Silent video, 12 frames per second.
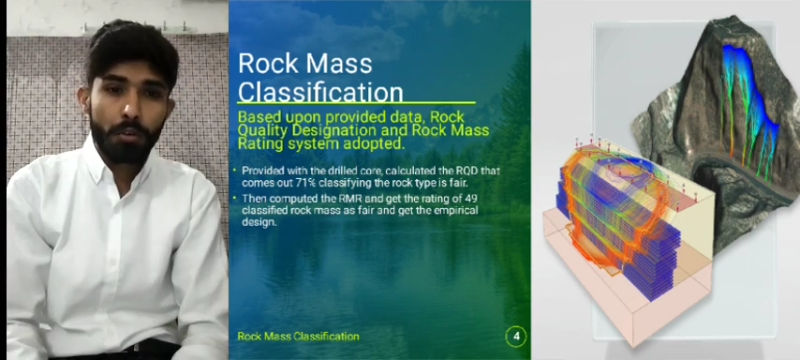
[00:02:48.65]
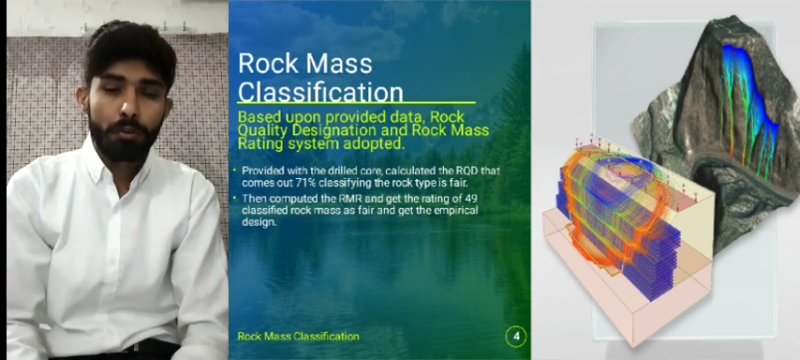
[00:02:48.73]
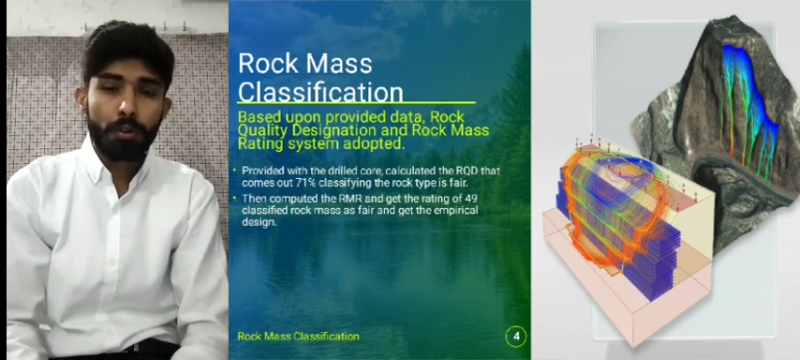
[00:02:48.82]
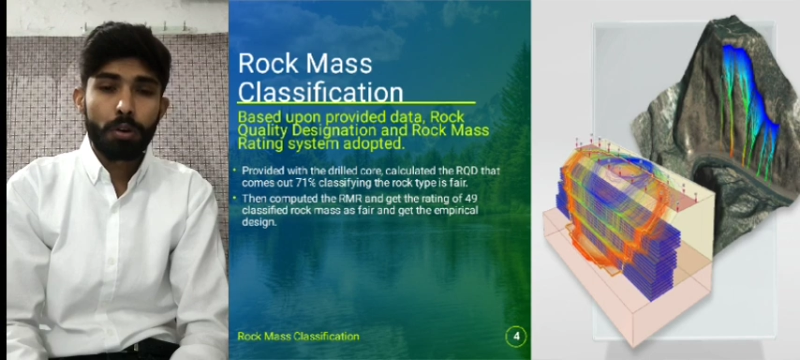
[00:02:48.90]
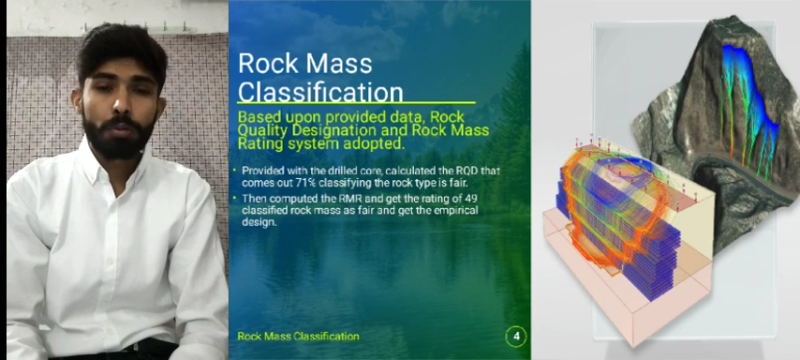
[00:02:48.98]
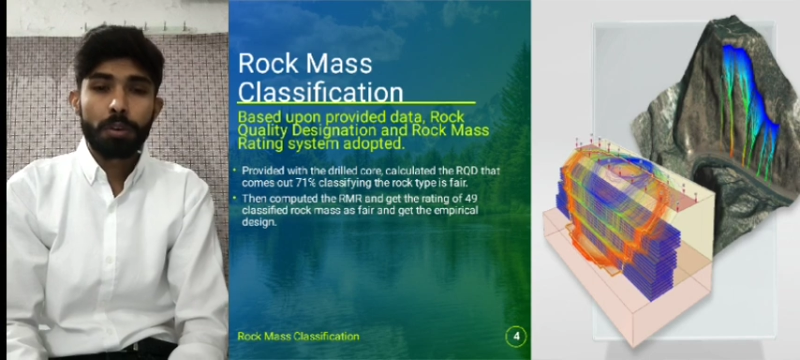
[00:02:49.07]

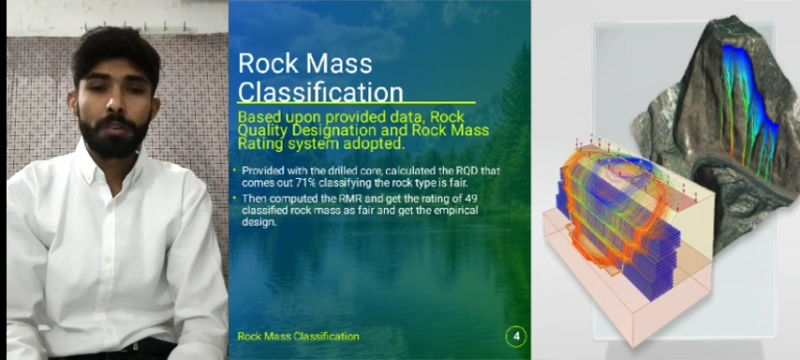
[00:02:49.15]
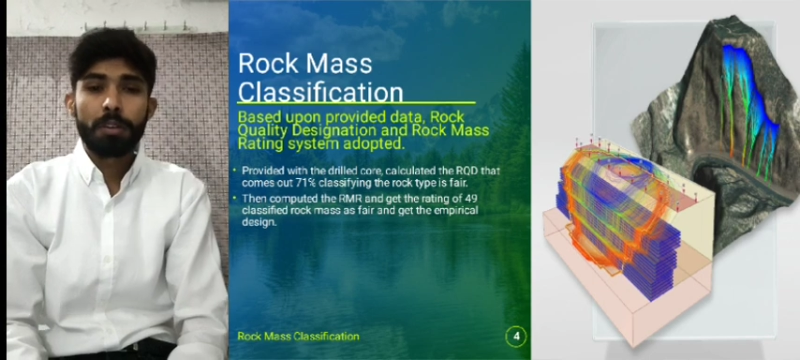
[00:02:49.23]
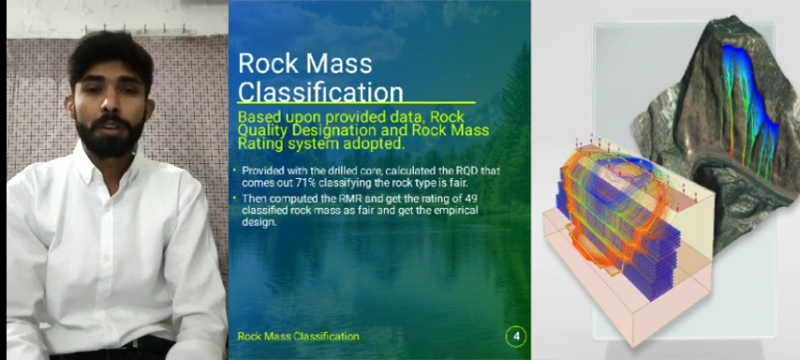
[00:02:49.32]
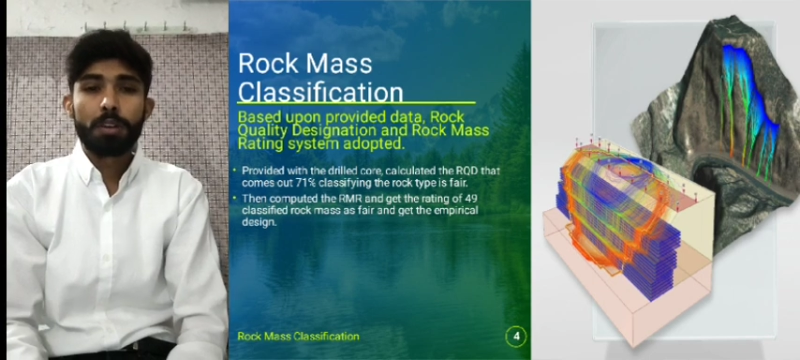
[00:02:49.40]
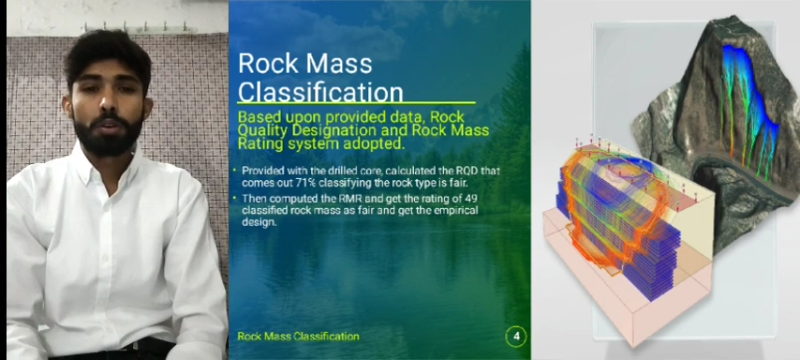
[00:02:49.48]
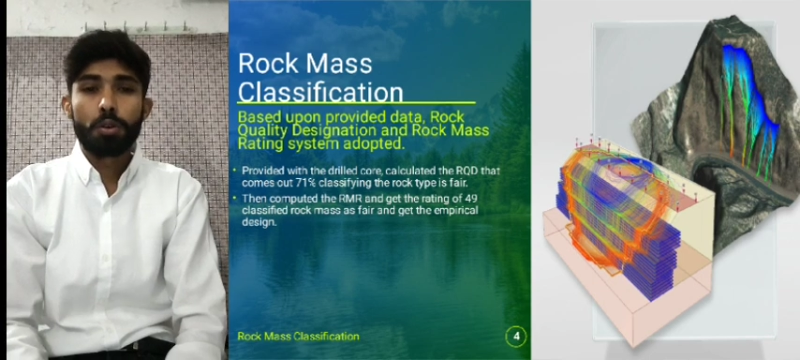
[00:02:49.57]
from
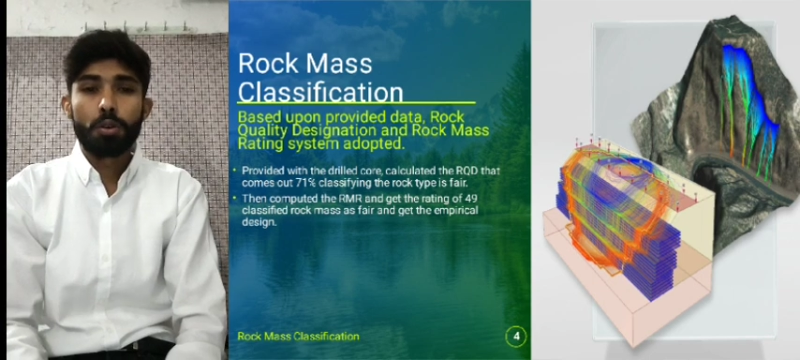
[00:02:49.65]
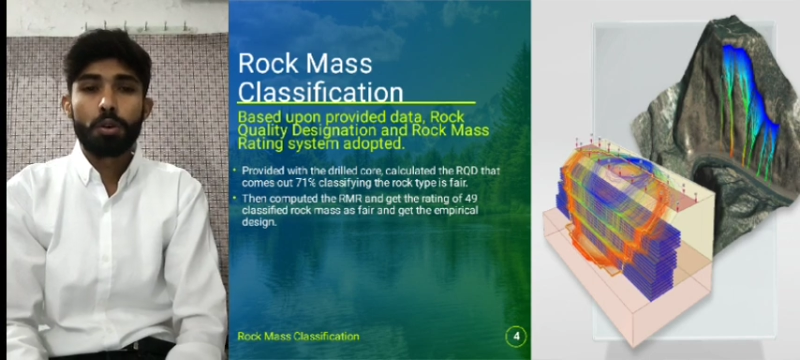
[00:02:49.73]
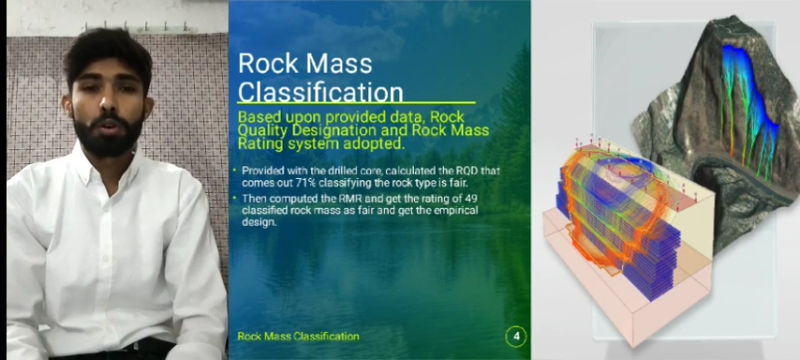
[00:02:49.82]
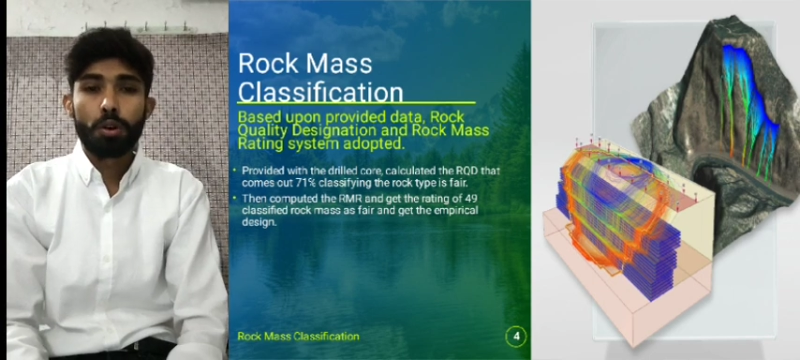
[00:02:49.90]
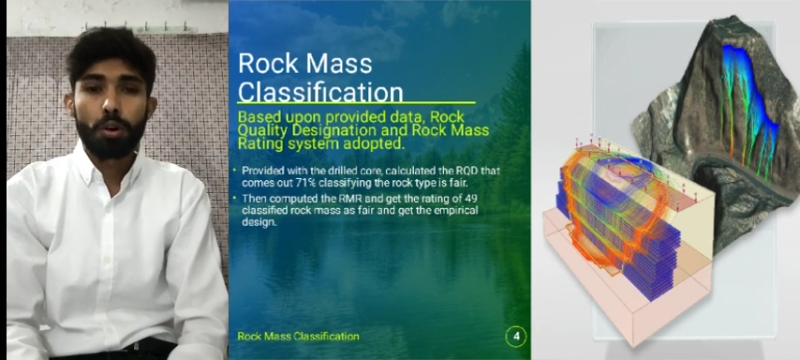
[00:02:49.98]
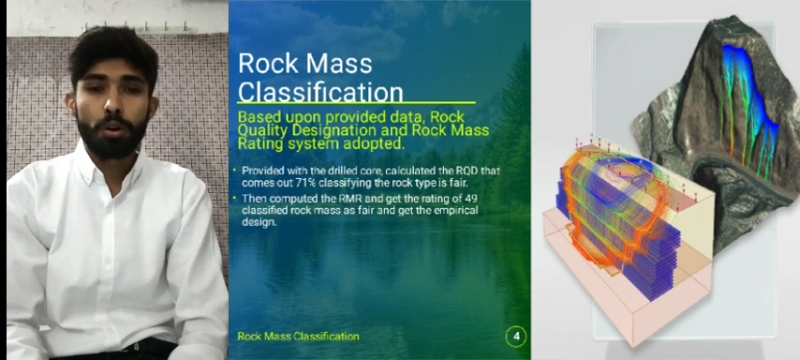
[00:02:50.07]
given core
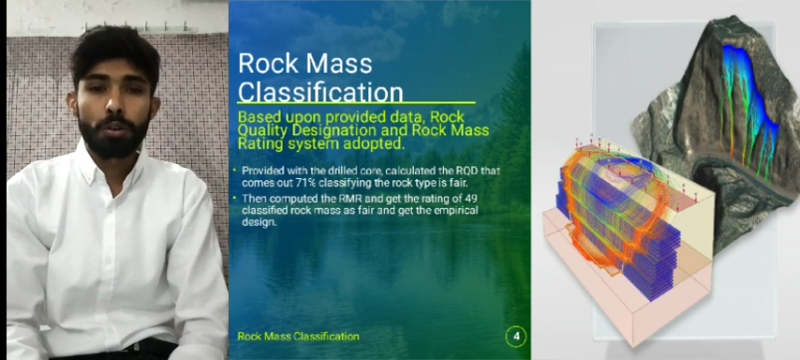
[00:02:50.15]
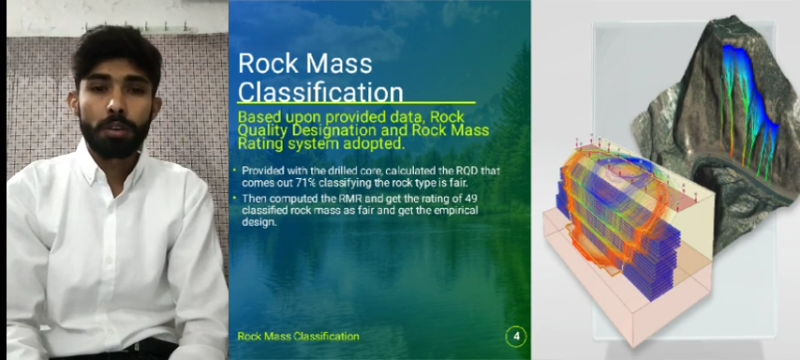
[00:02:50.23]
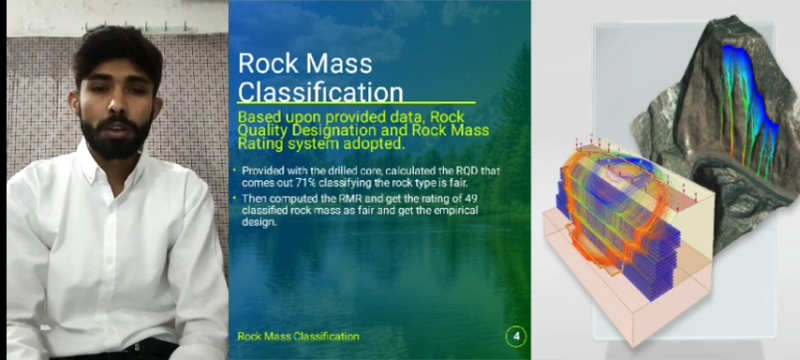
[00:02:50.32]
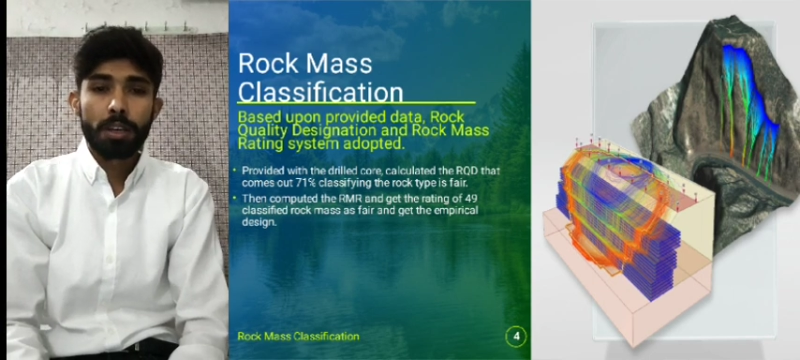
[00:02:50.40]
log,